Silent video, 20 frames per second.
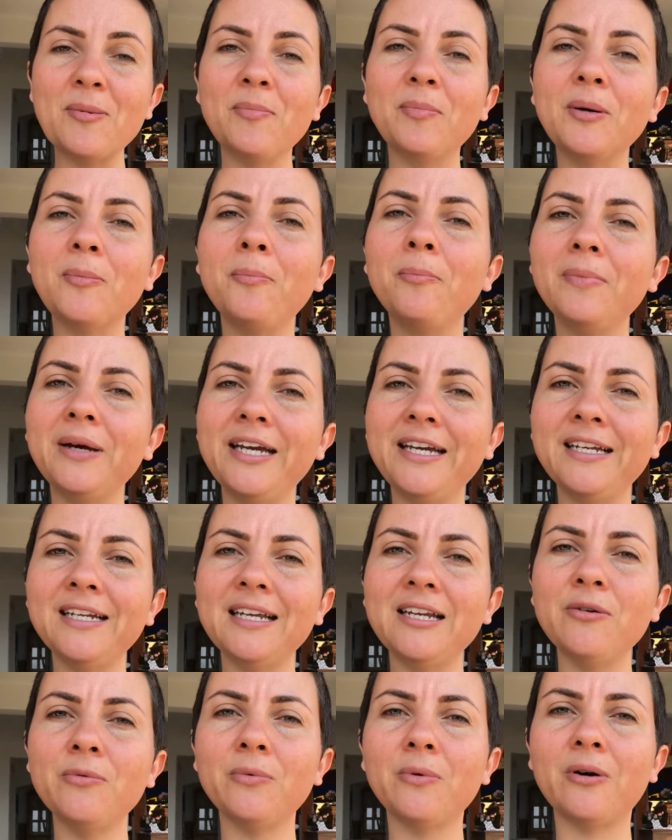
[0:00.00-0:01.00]
but
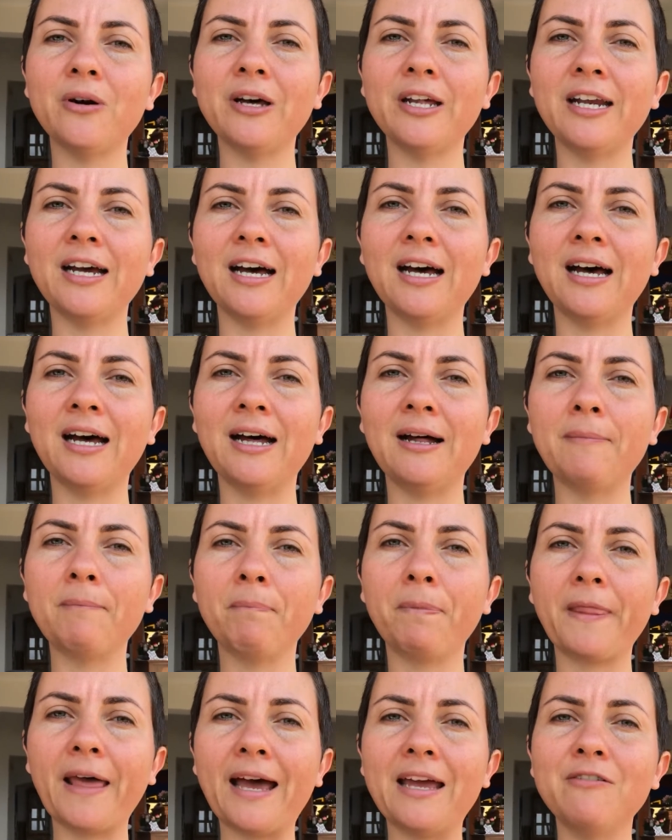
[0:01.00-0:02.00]
mainly what
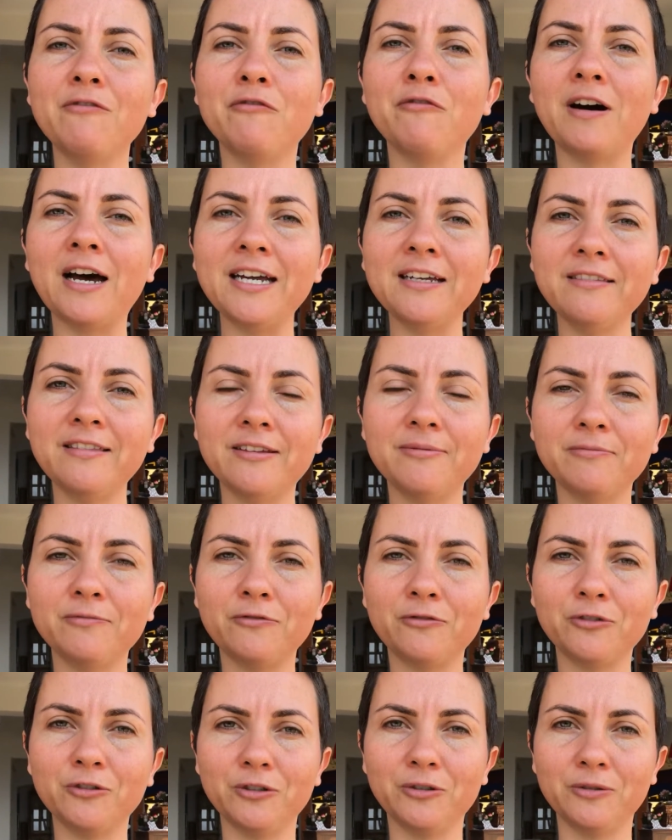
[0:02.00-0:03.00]
um, I invite them
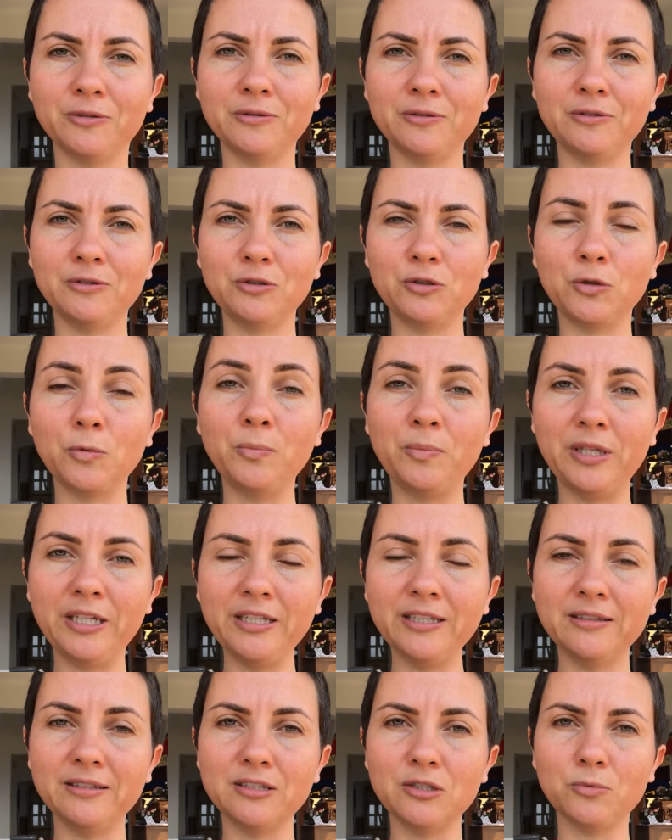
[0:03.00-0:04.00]
for to be
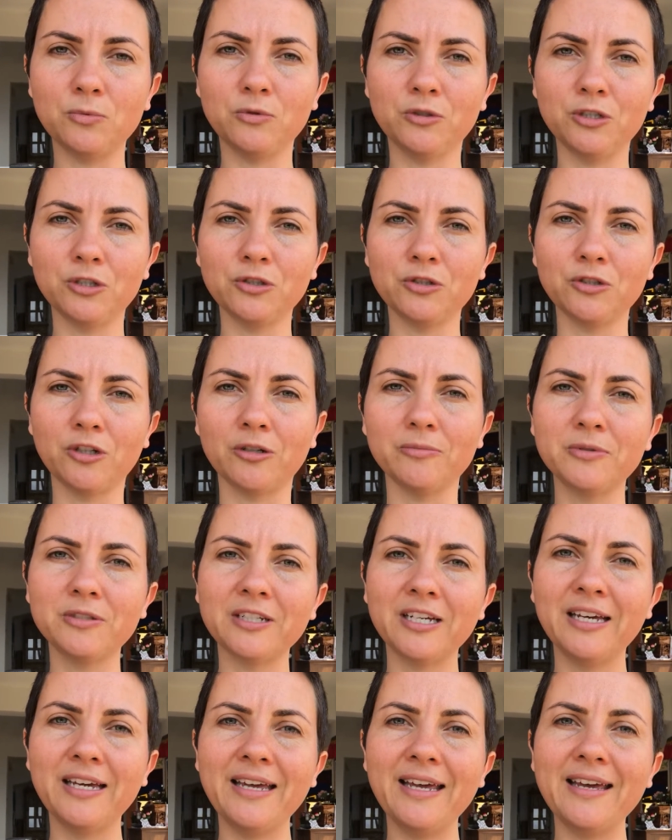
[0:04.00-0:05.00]
in these workshops
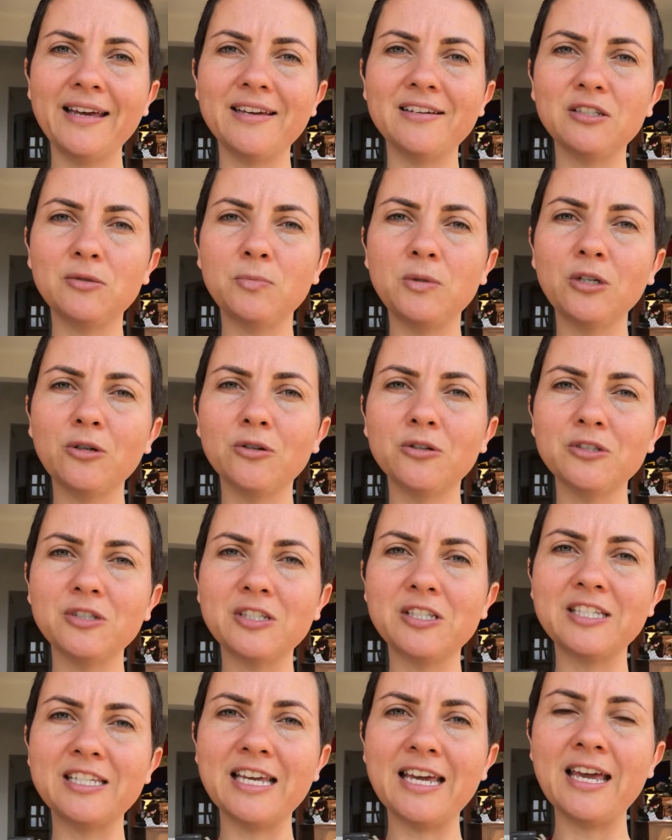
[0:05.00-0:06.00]
is
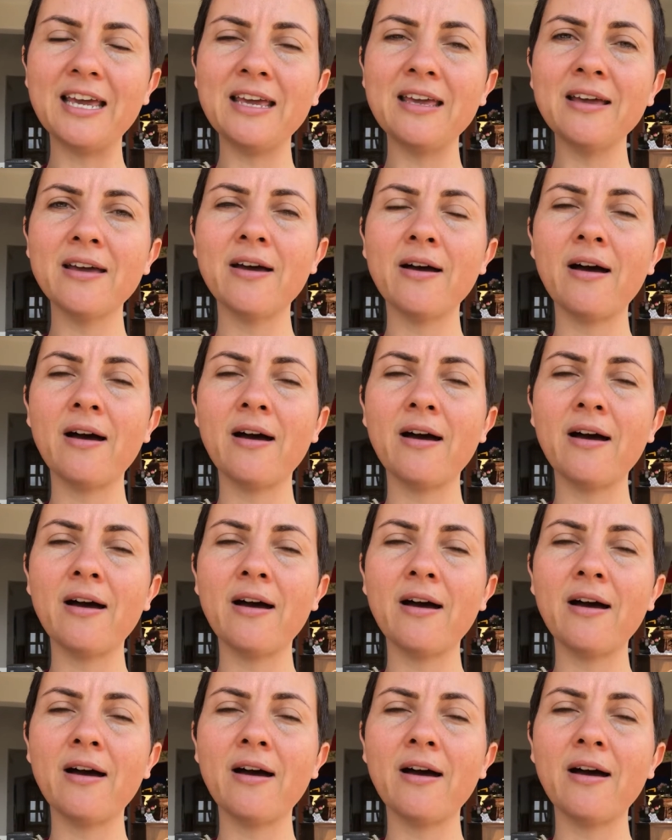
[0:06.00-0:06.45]
because they